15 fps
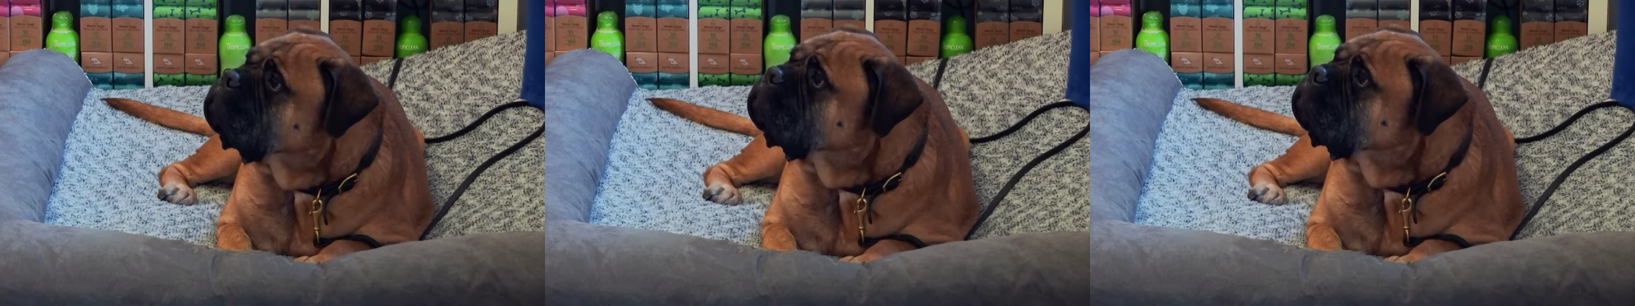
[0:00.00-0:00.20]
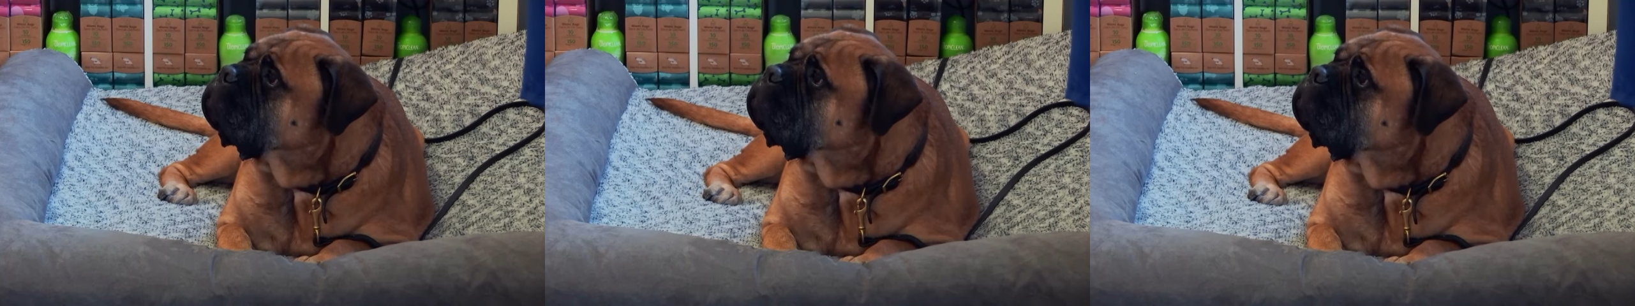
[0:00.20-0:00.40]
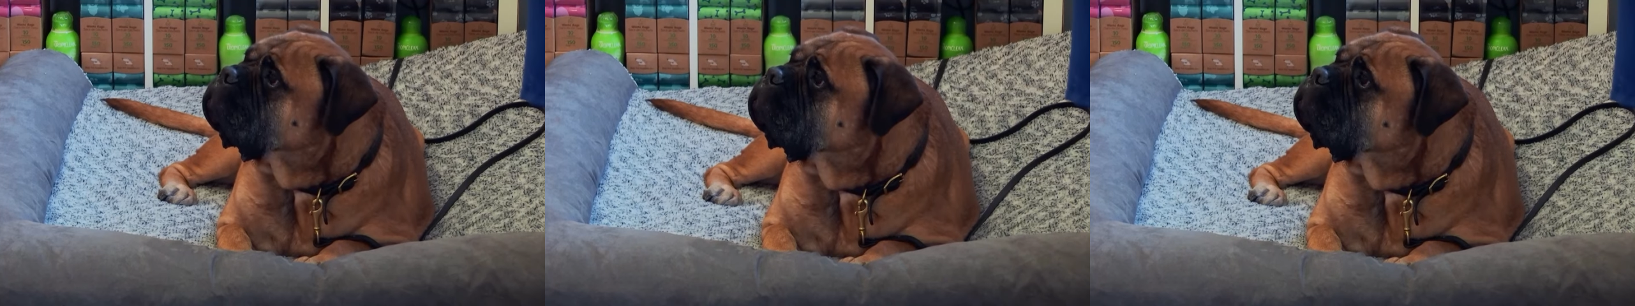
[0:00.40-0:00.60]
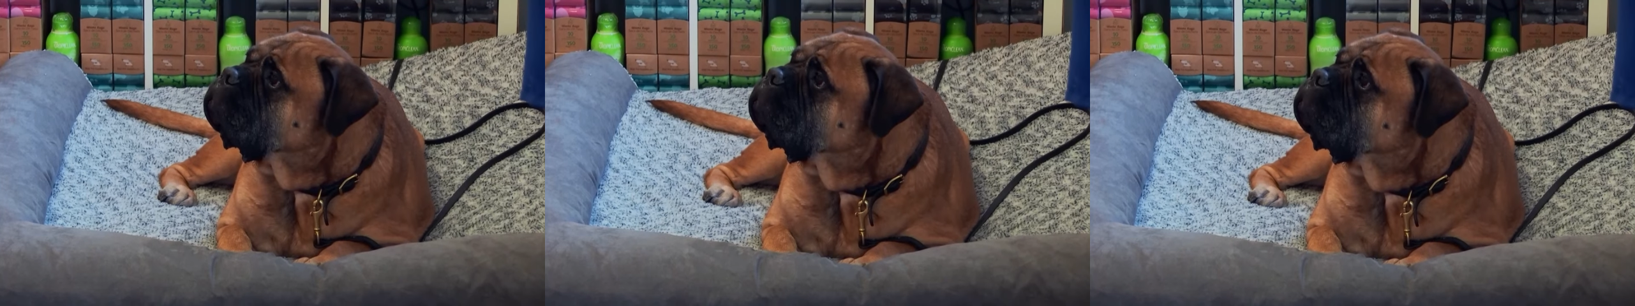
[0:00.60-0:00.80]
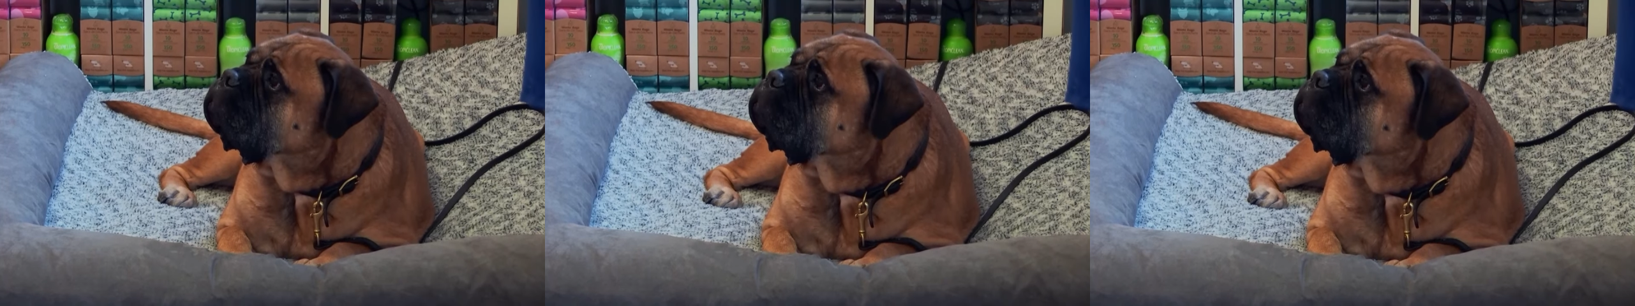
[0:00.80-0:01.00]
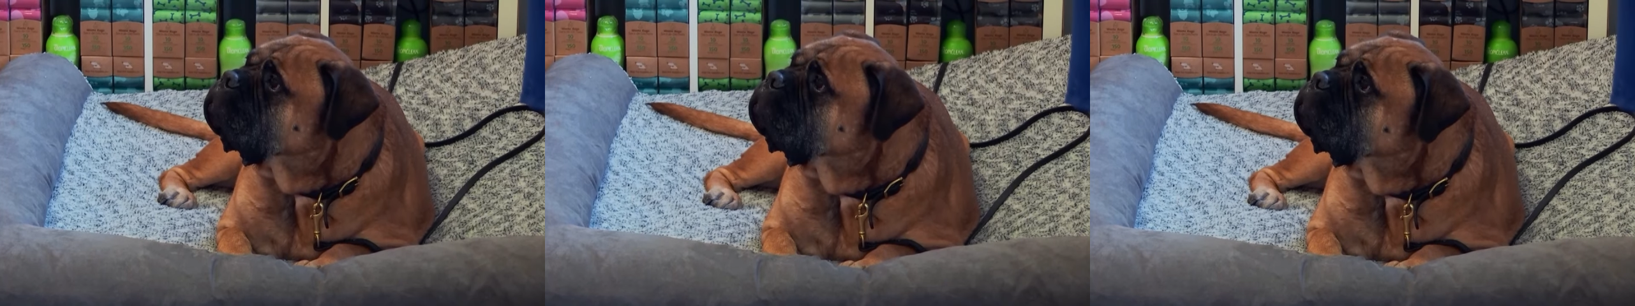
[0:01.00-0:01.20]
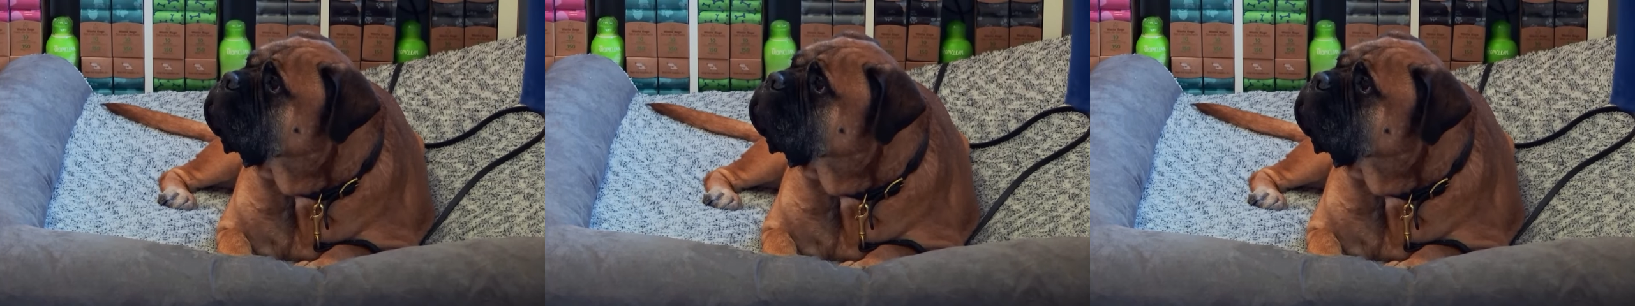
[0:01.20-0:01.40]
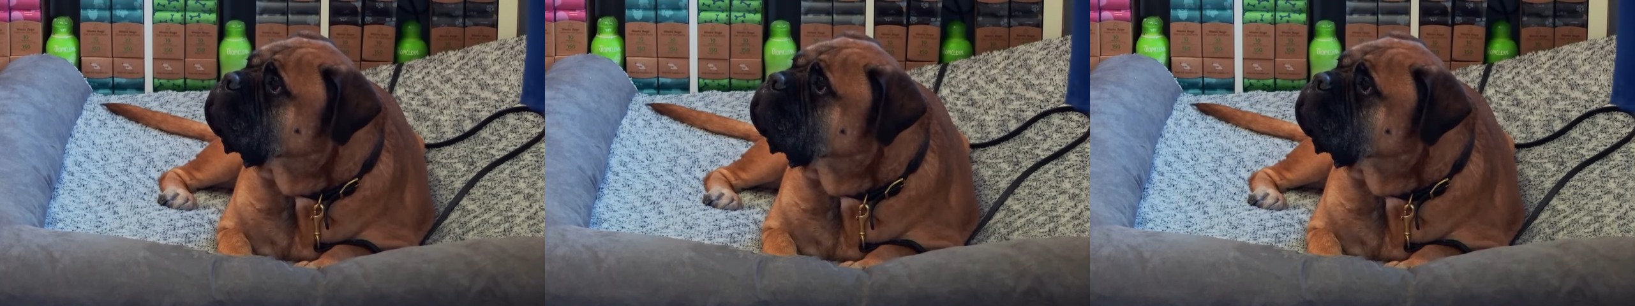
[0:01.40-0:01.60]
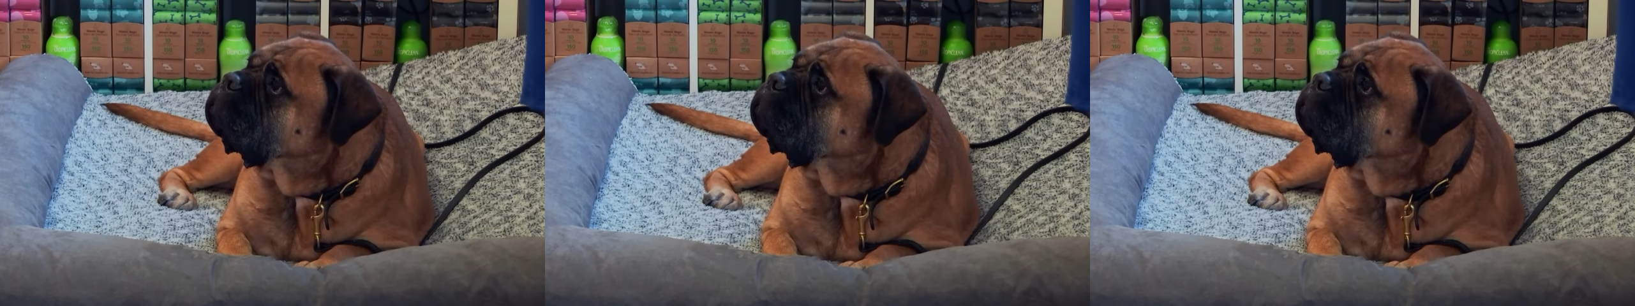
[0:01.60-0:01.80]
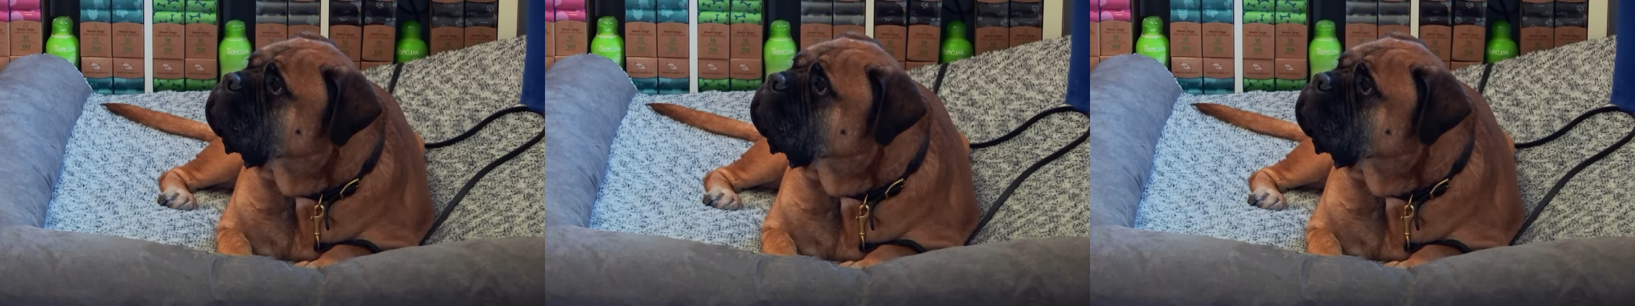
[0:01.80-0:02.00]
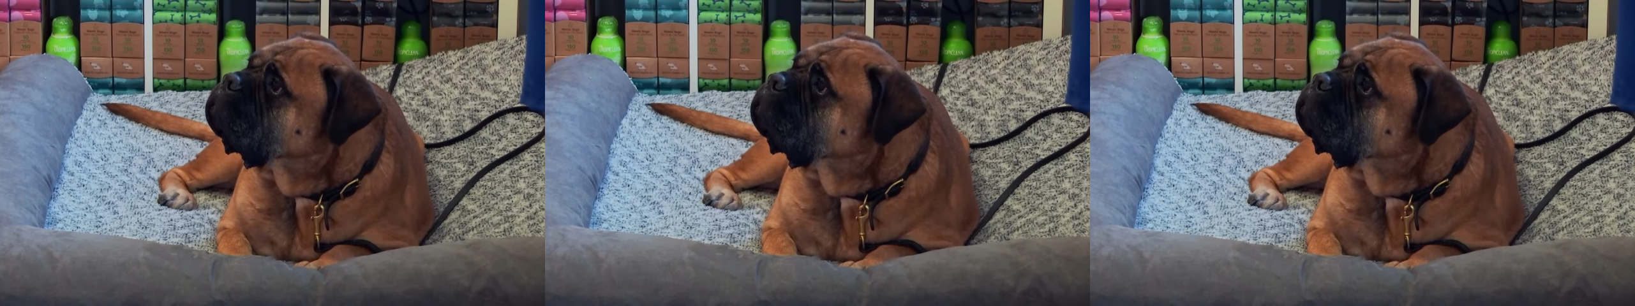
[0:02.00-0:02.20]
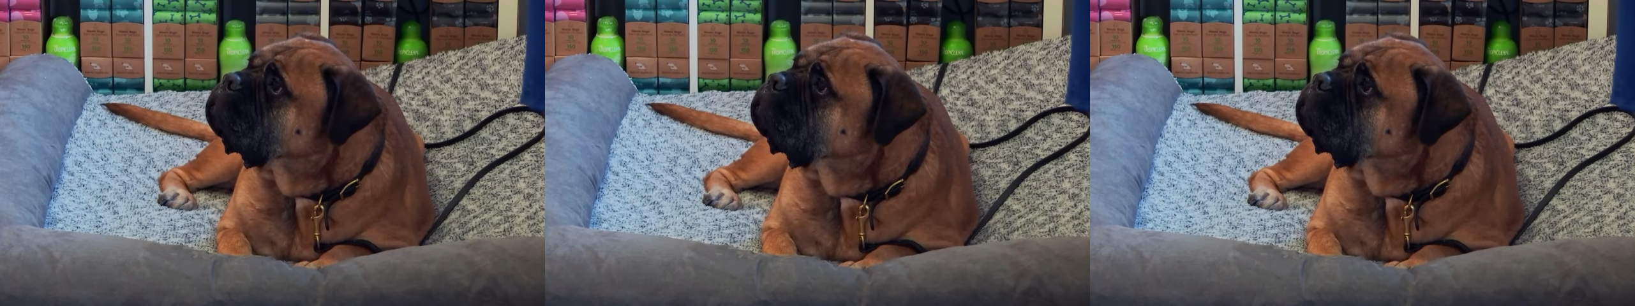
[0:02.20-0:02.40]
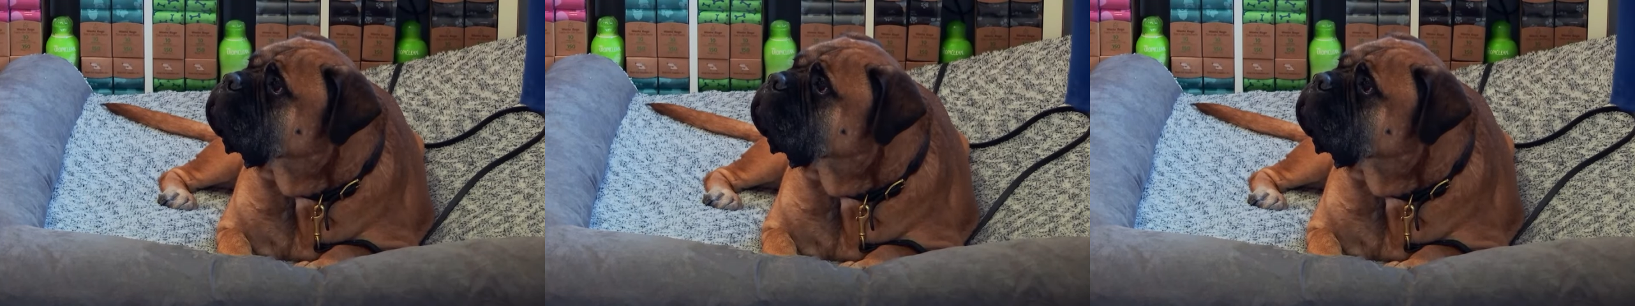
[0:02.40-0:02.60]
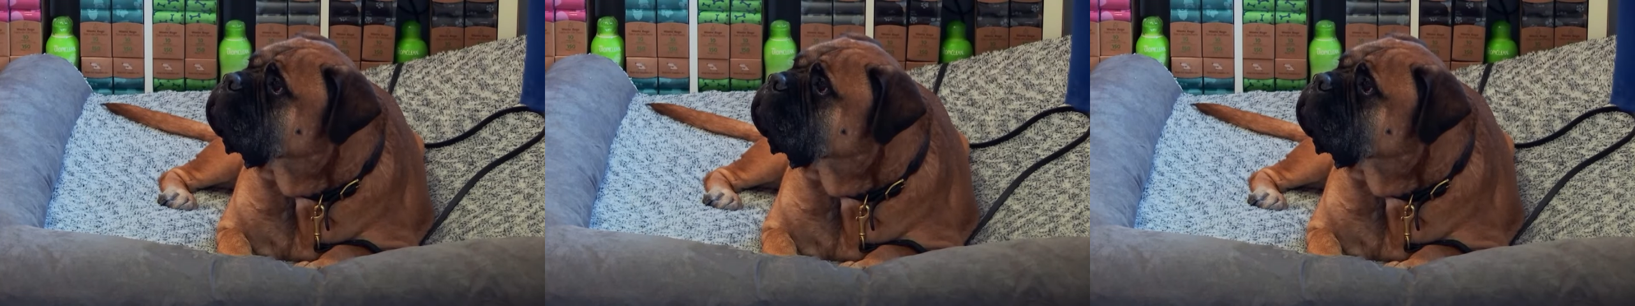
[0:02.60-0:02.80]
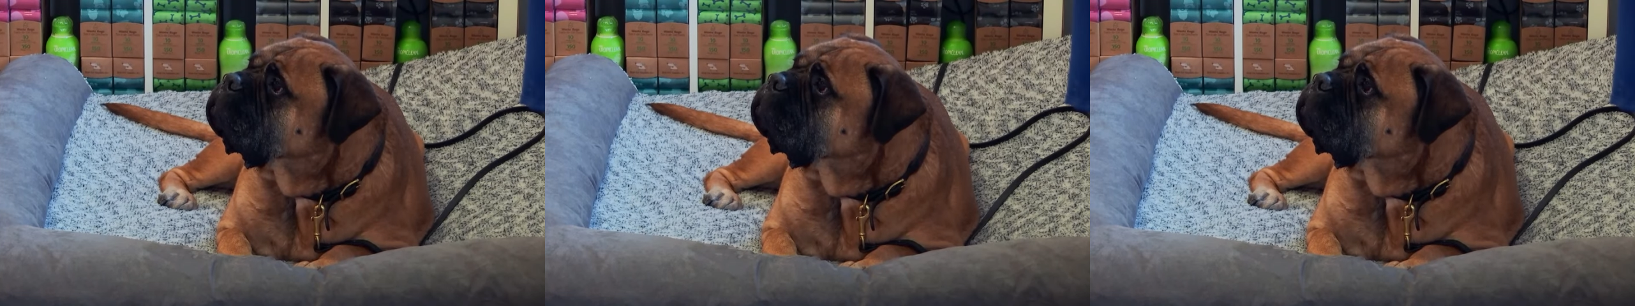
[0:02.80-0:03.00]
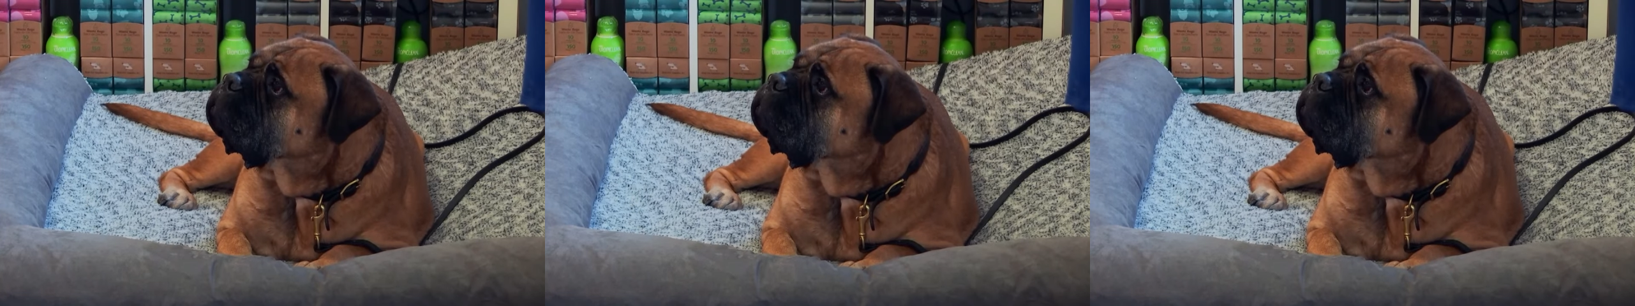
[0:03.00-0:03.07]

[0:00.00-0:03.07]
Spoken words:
No face is visible, so there are no lips to read.